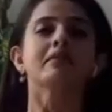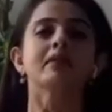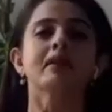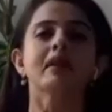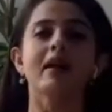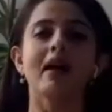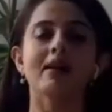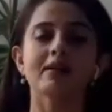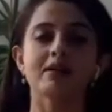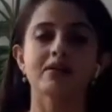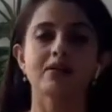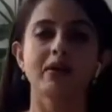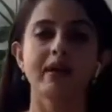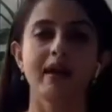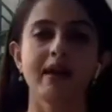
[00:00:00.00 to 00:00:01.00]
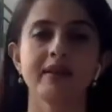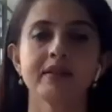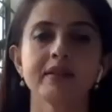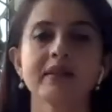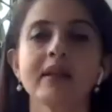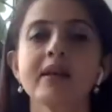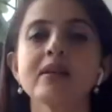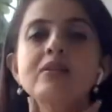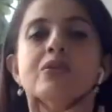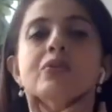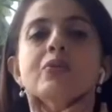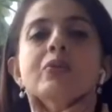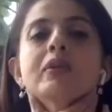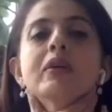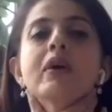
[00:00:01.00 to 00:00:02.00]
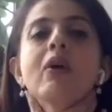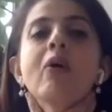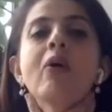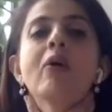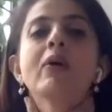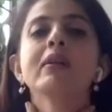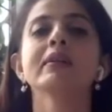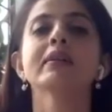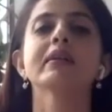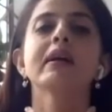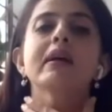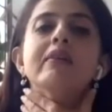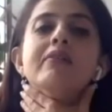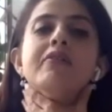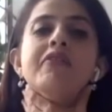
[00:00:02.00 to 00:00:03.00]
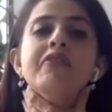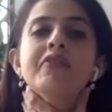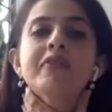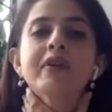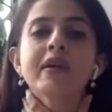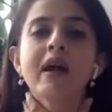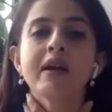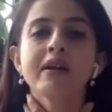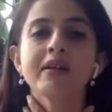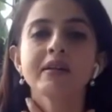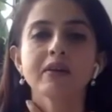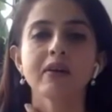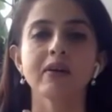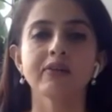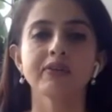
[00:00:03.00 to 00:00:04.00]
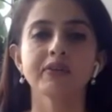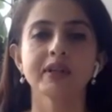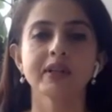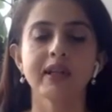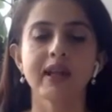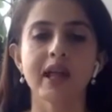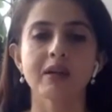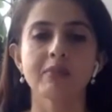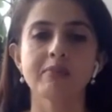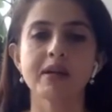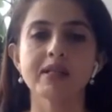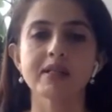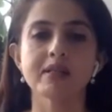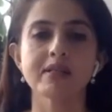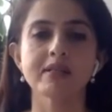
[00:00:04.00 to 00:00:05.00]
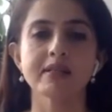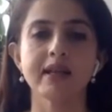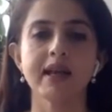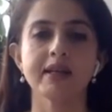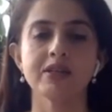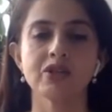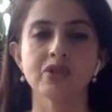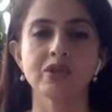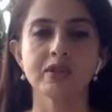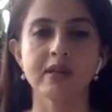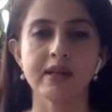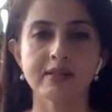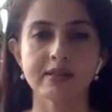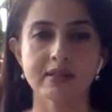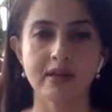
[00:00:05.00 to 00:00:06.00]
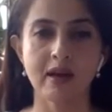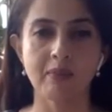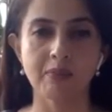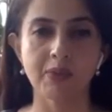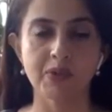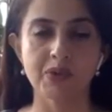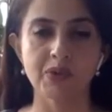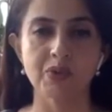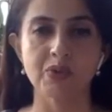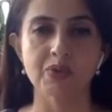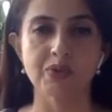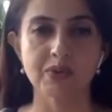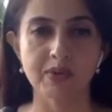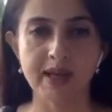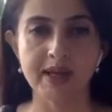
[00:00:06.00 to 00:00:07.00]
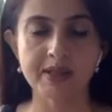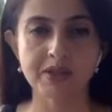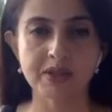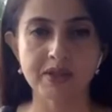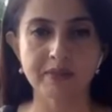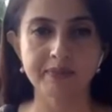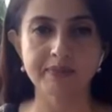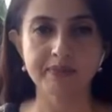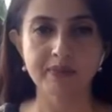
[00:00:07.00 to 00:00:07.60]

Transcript: relax your head there. So all the front of the neck muscles and chest are put to stretch.